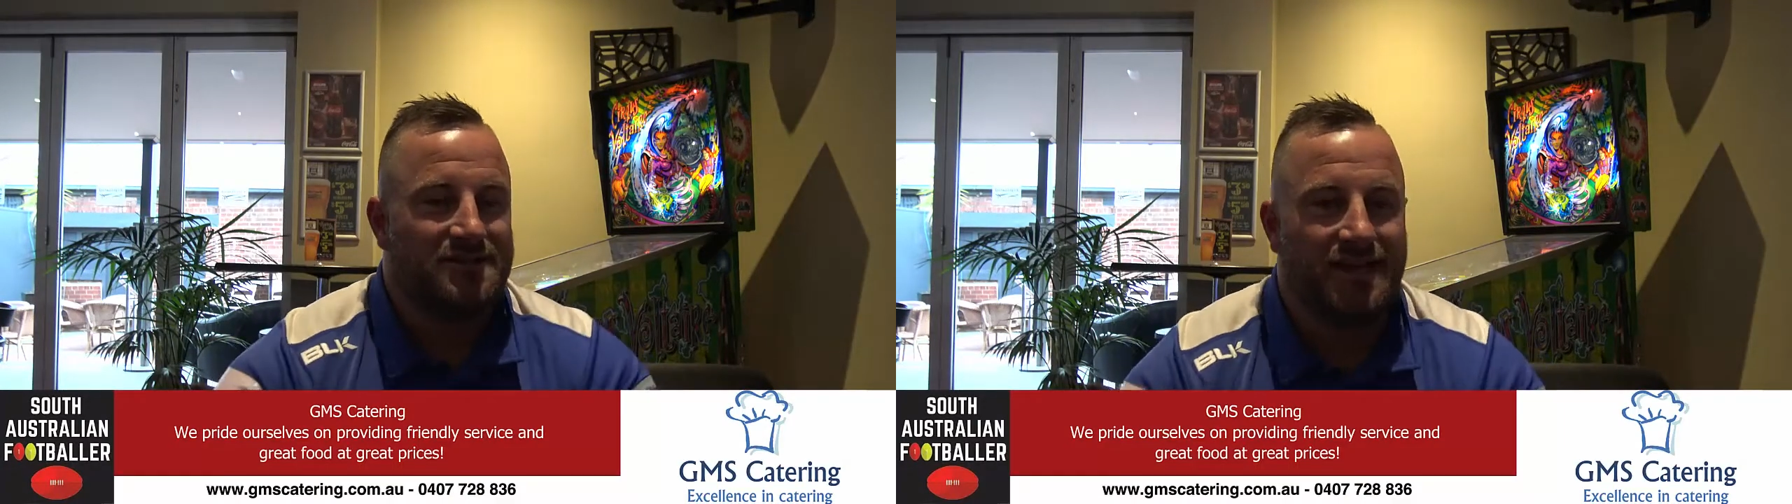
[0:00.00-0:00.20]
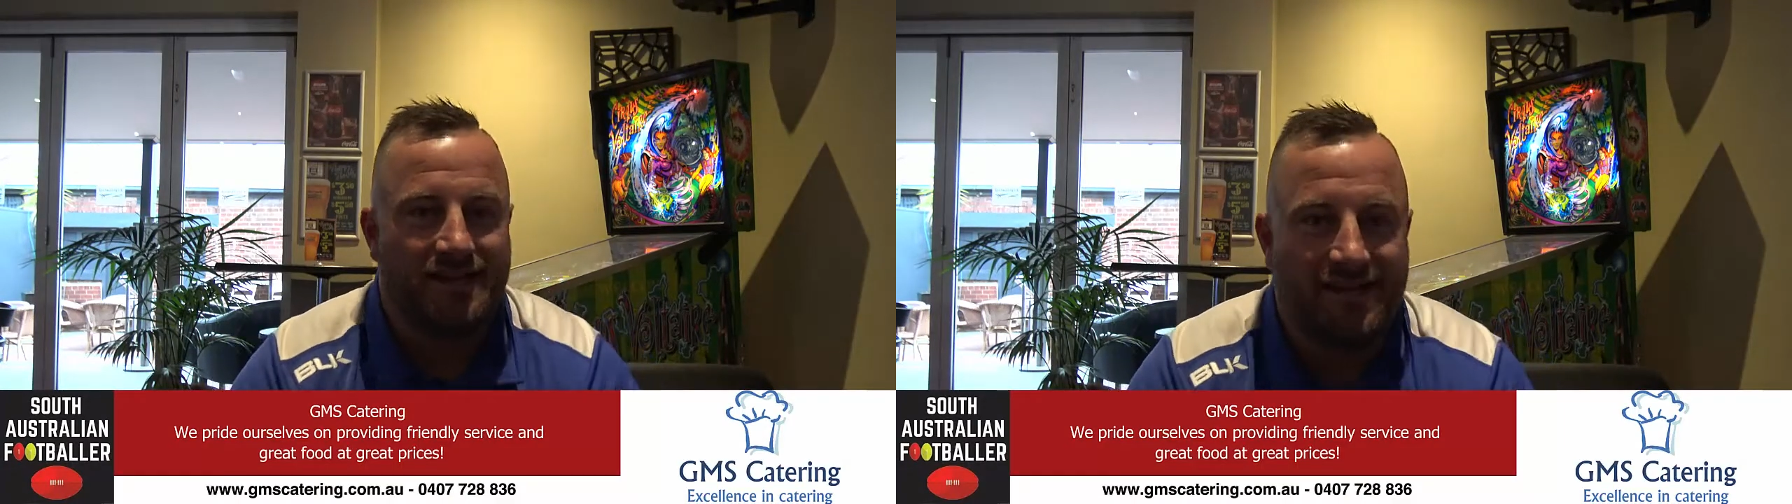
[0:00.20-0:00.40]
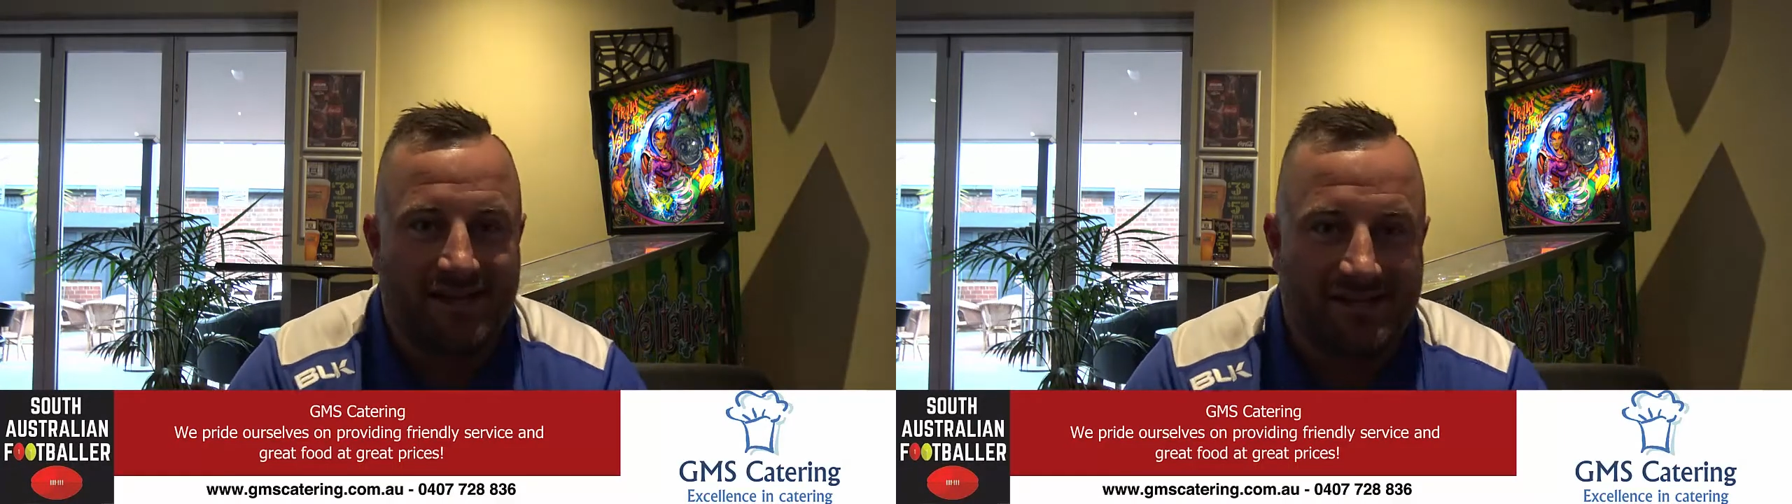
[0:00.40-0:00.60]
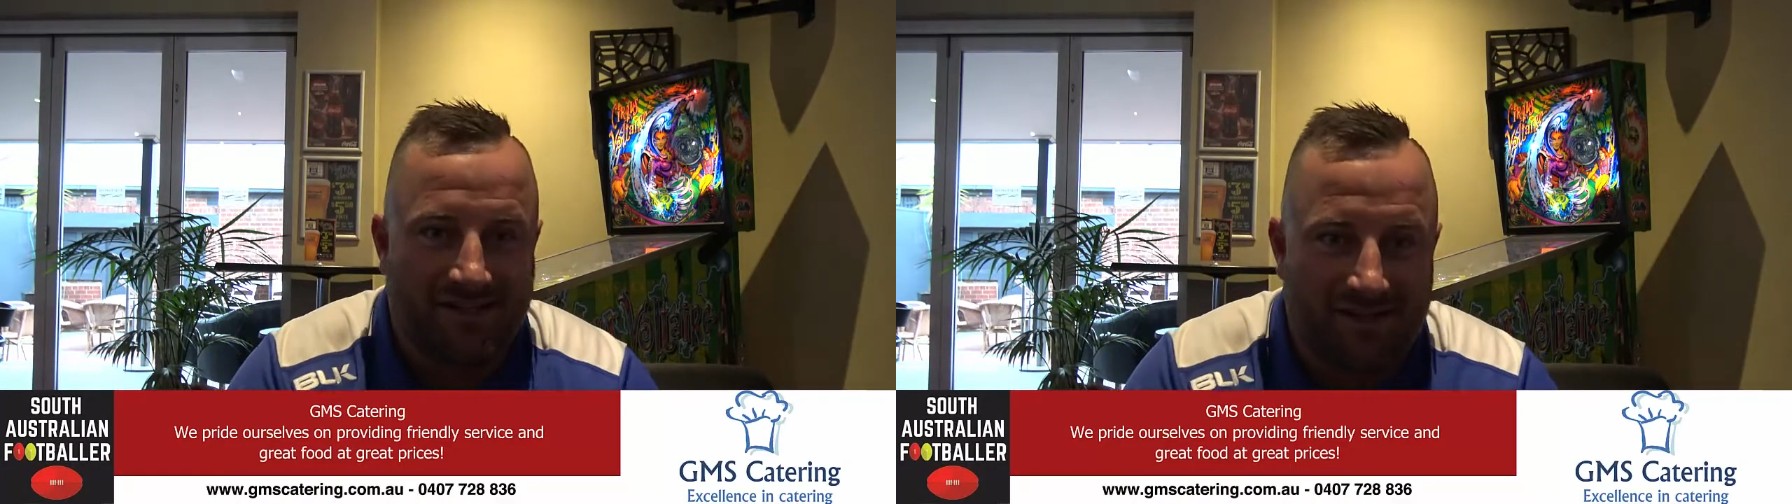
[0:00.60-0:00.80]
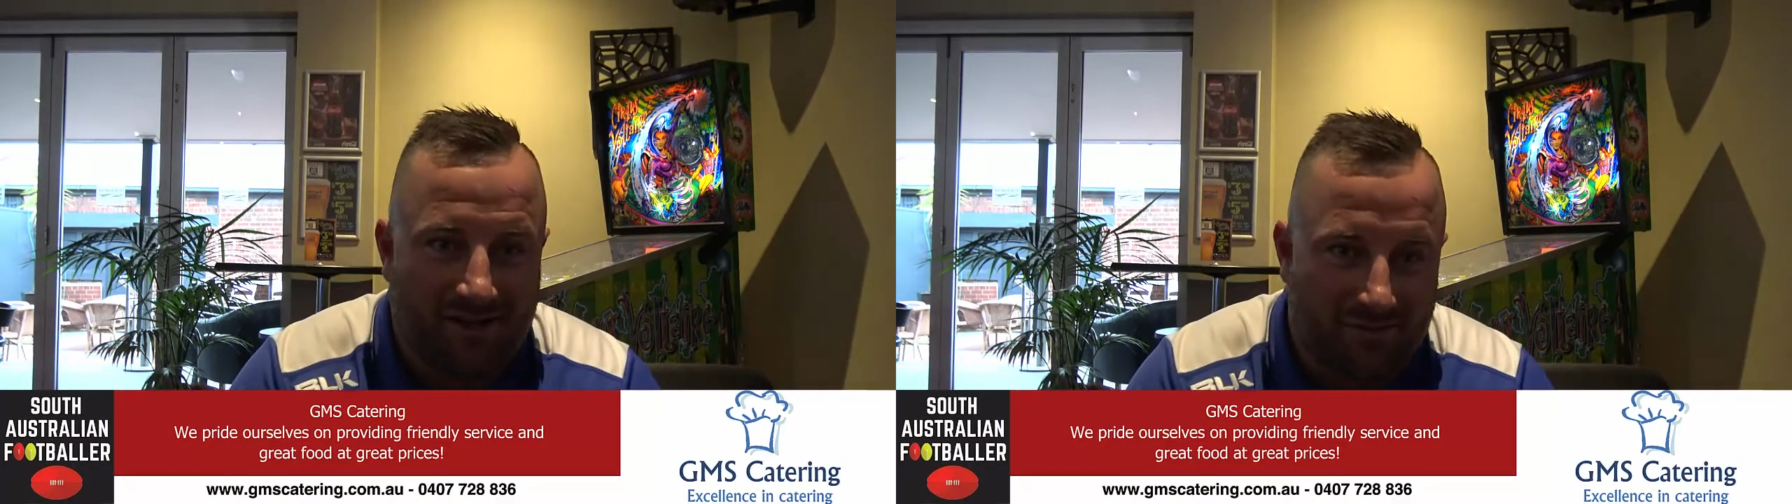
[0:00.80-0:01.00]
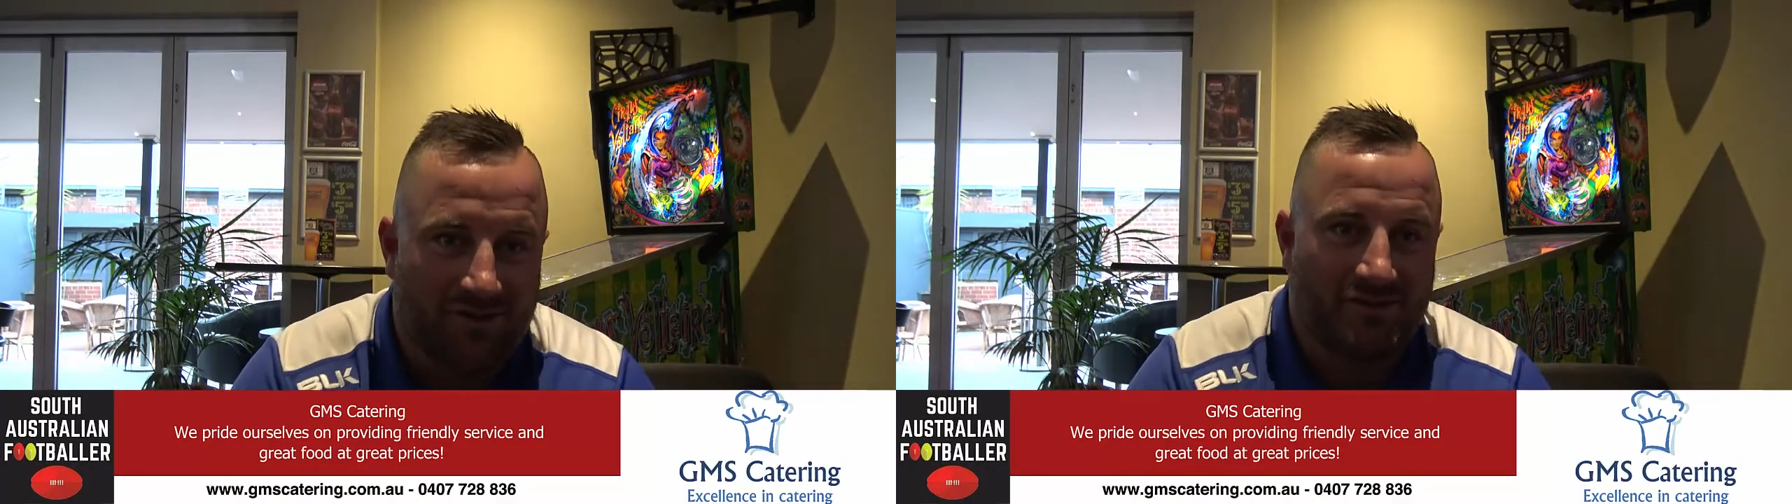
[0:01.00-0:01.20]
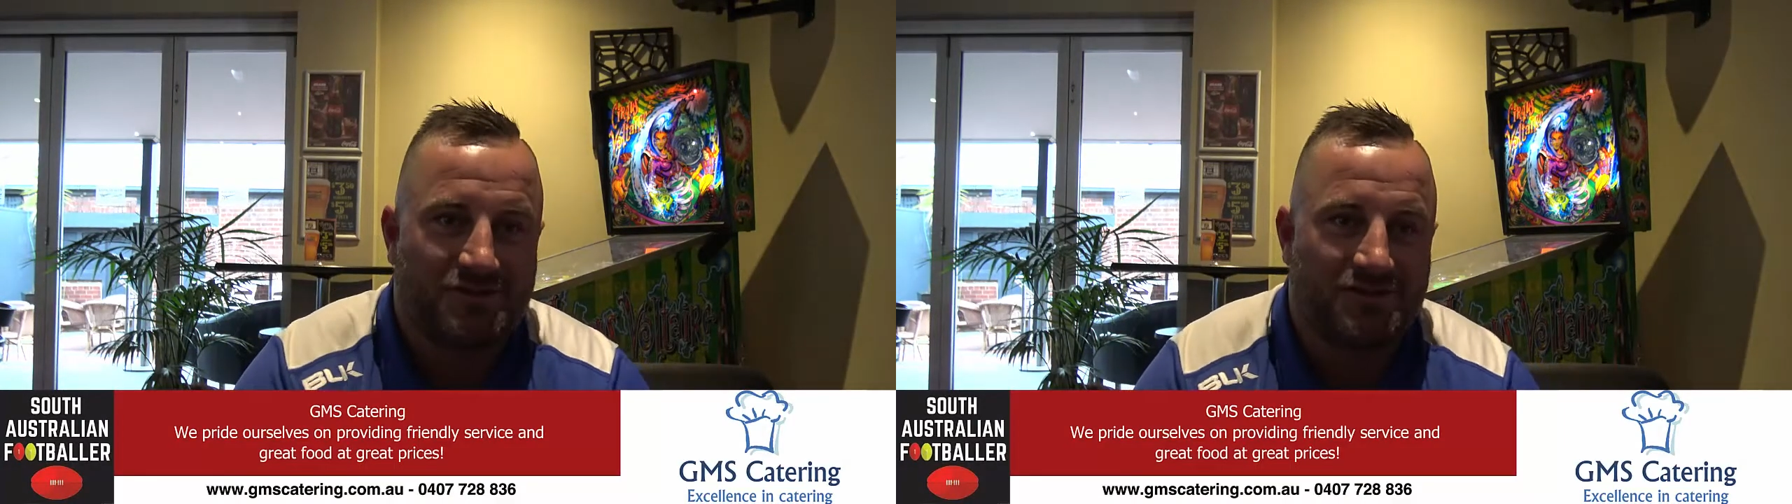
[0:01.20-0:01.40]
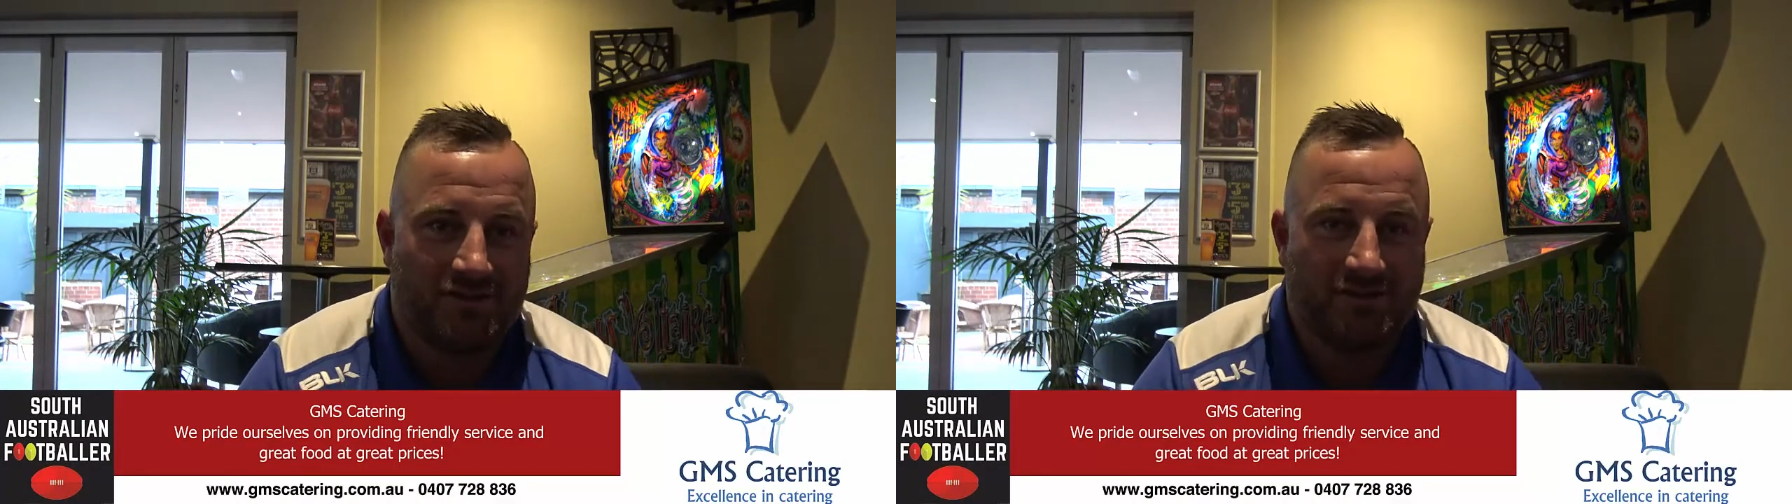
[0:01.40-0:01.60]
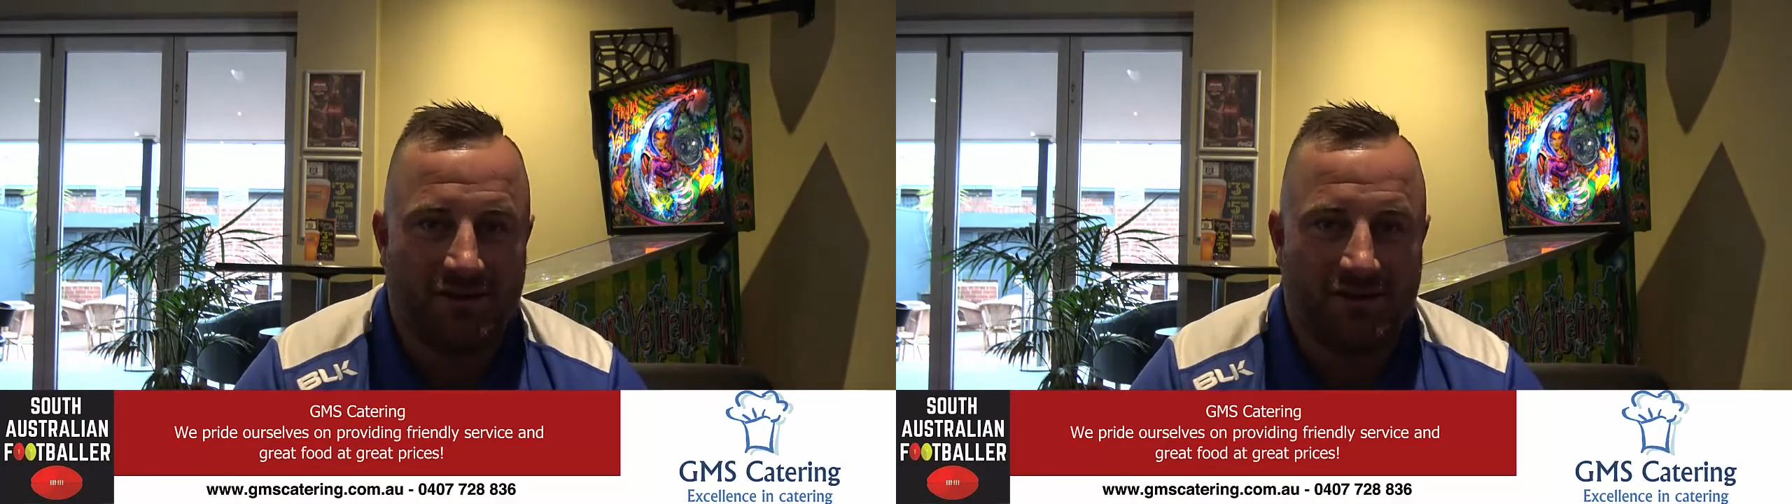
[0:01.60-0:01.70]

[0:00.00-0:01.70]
lost that. And then last year helped Josh,